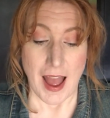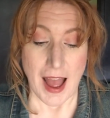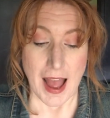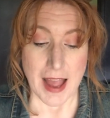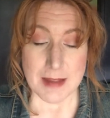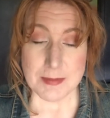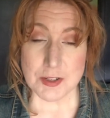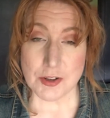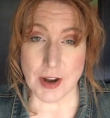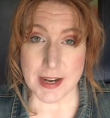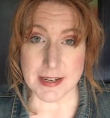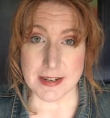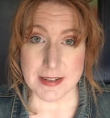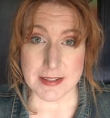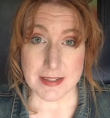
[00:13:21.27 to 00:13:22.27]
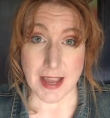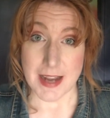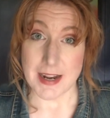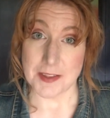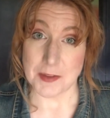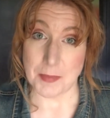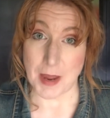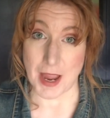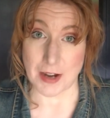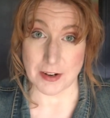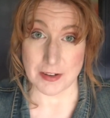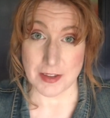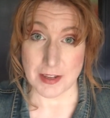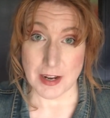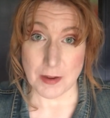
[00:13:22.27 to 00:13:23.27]
I'm trying to decide on the
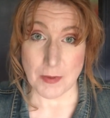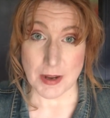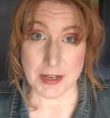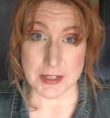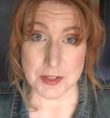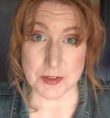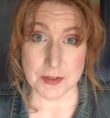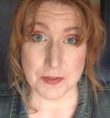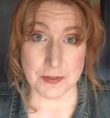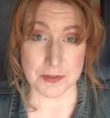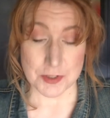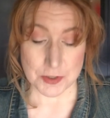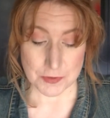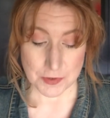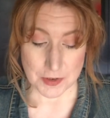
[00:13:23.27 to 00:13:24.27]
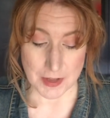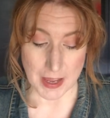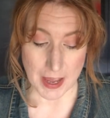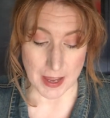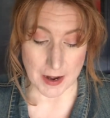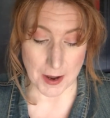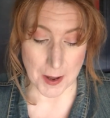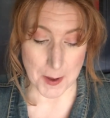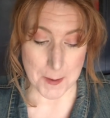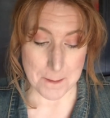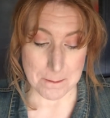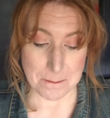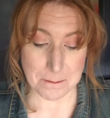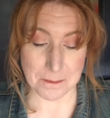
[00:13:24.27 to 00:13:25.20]
pattern that I want to do, do for that. Um,